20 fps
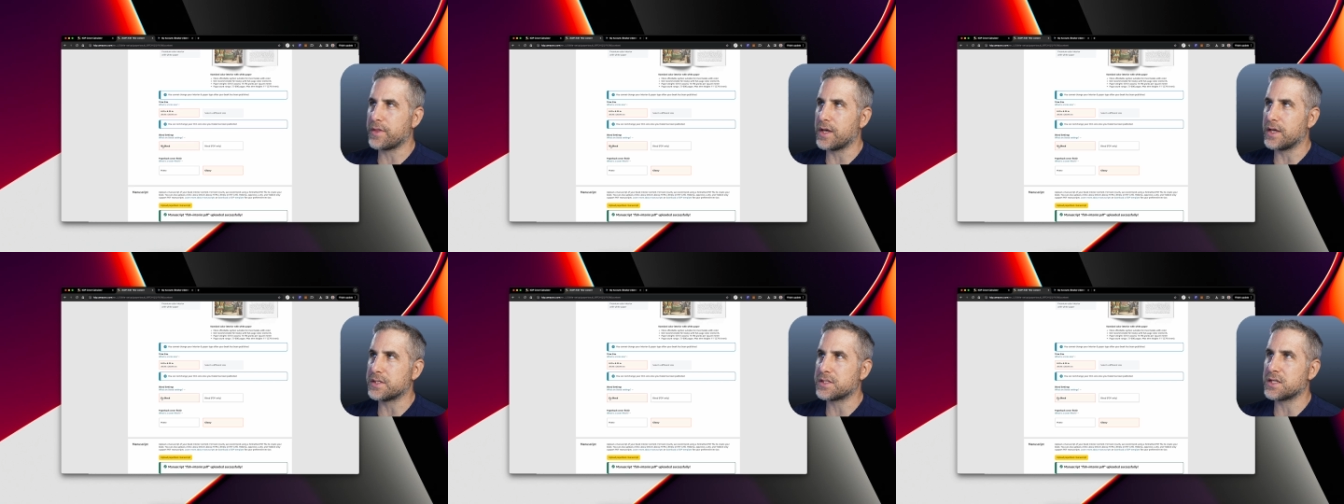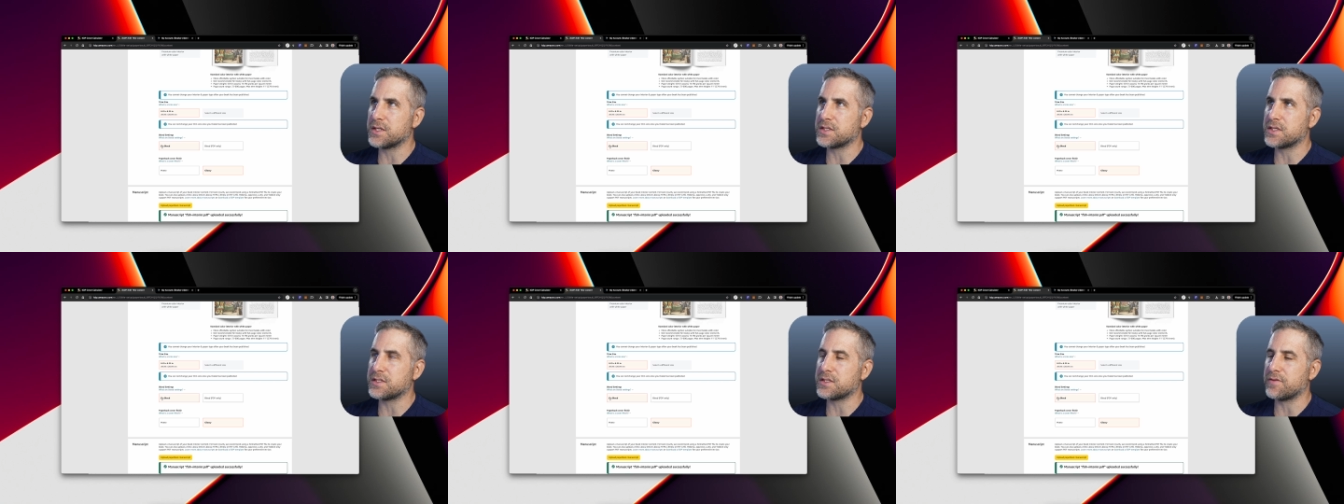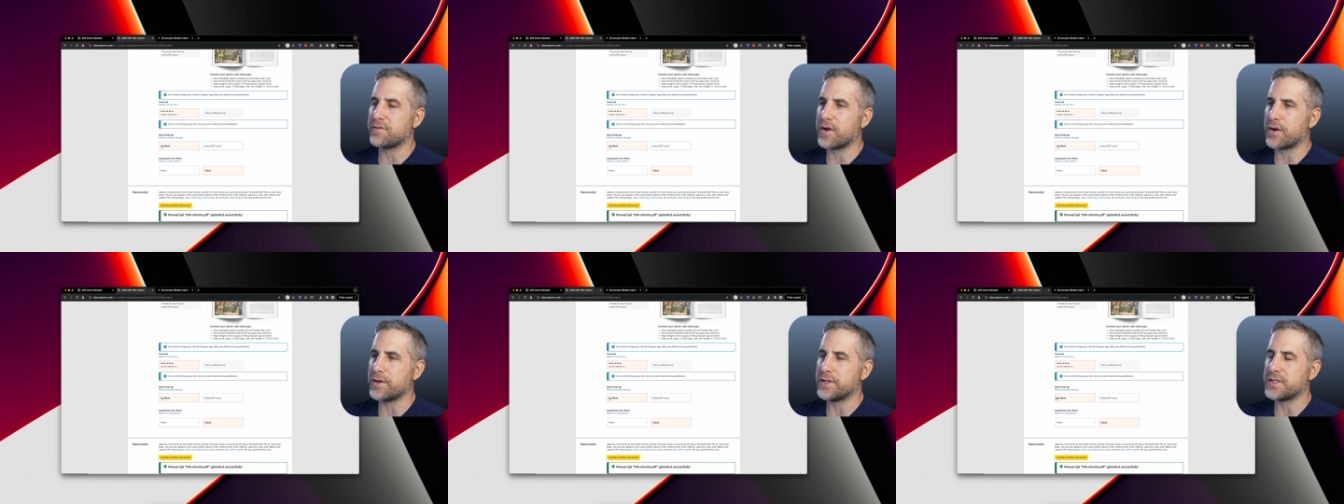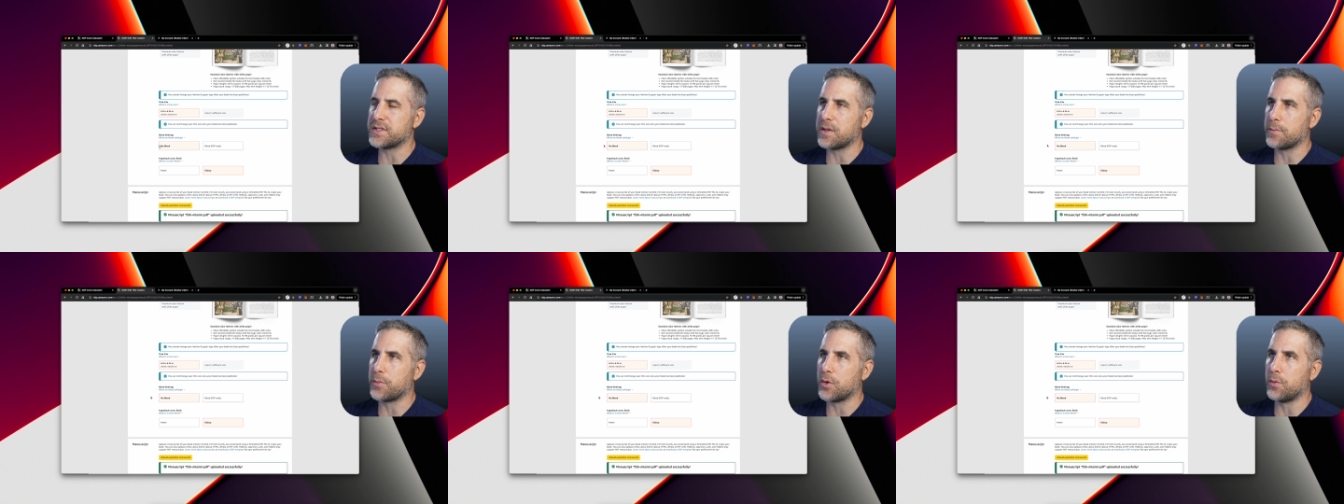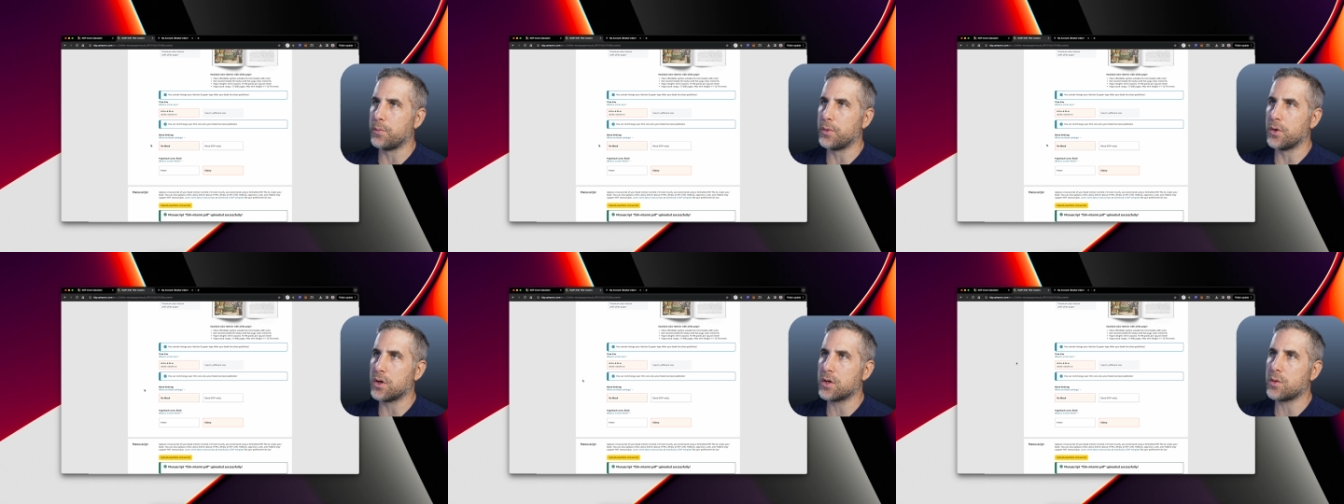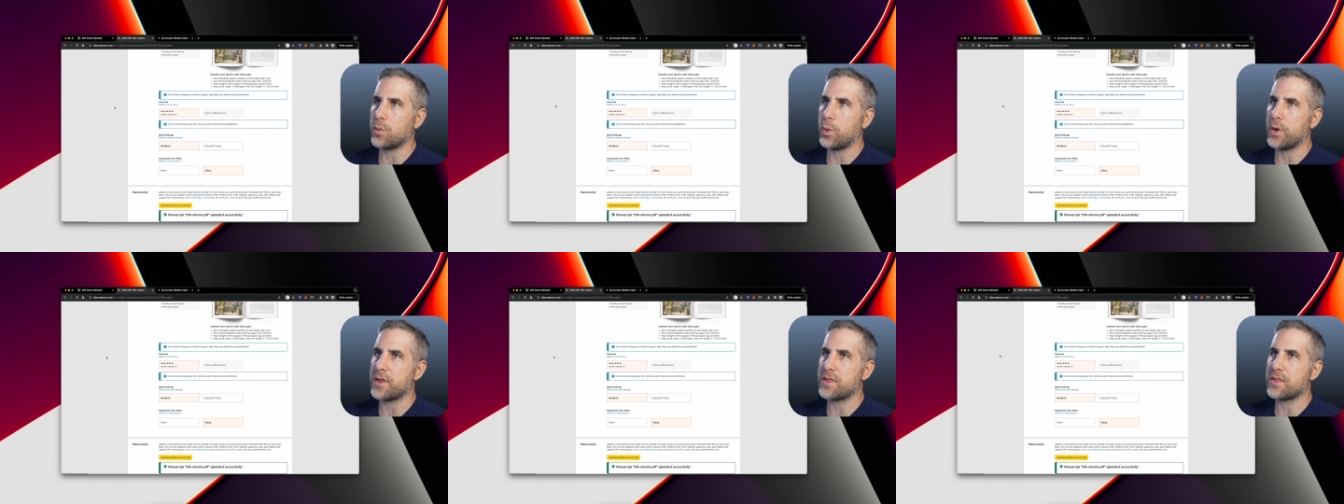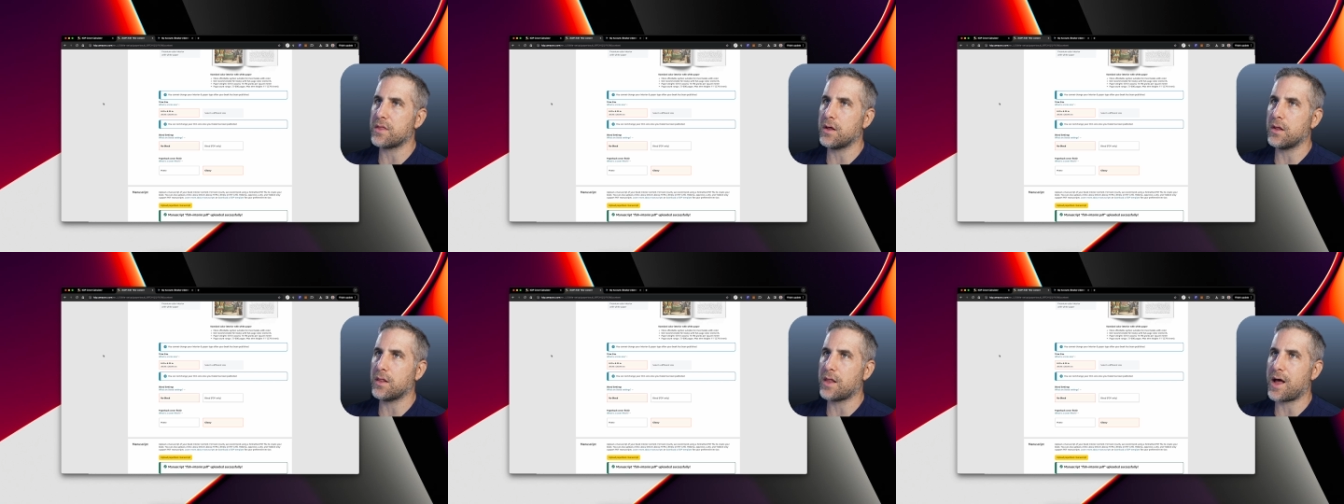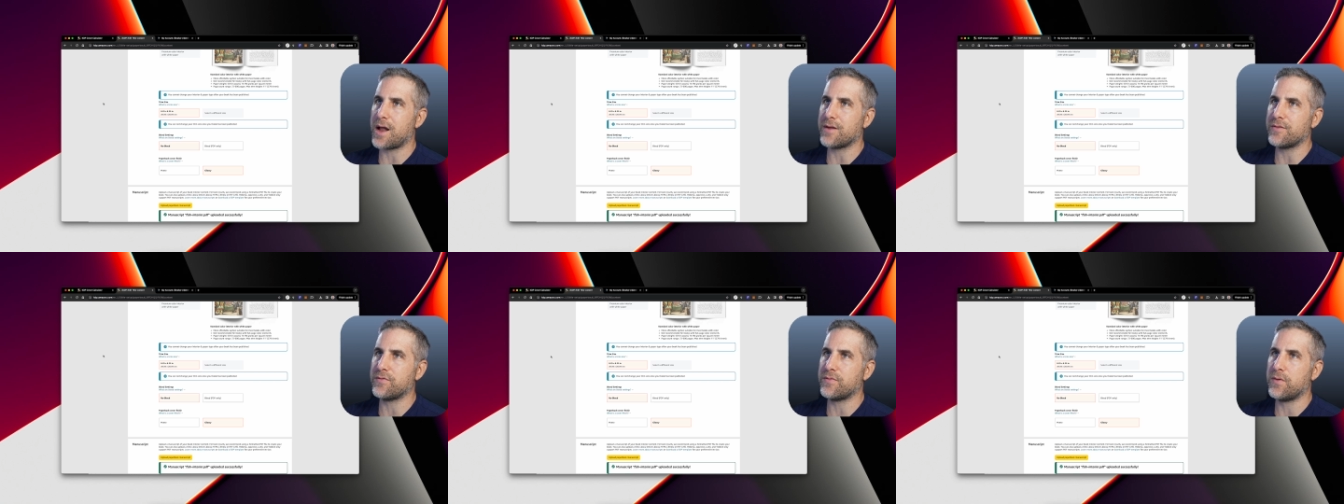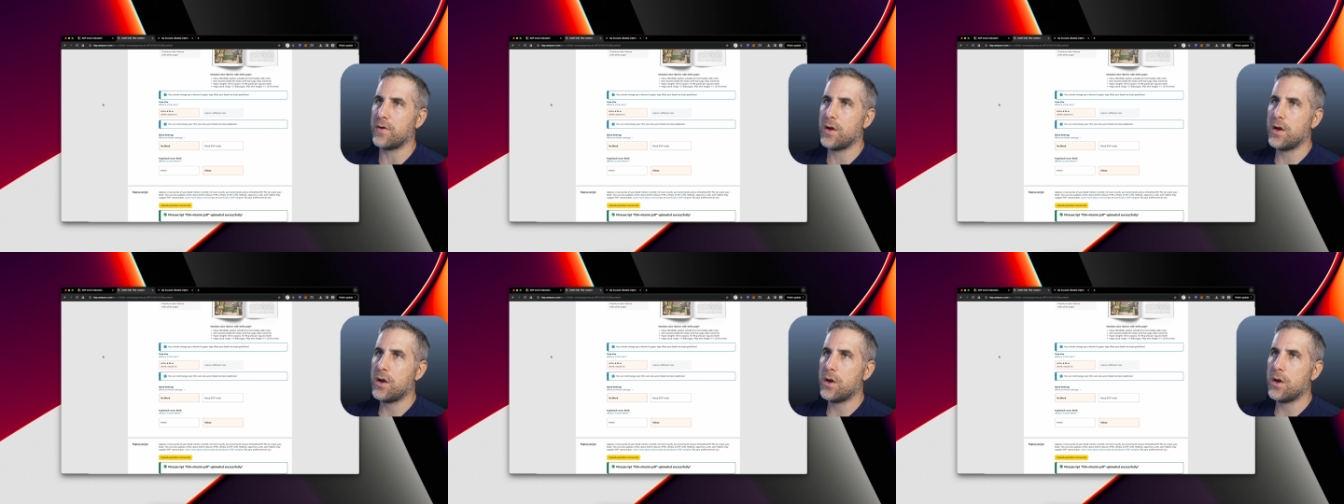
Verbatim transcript: this because it's a very simple book with a lot of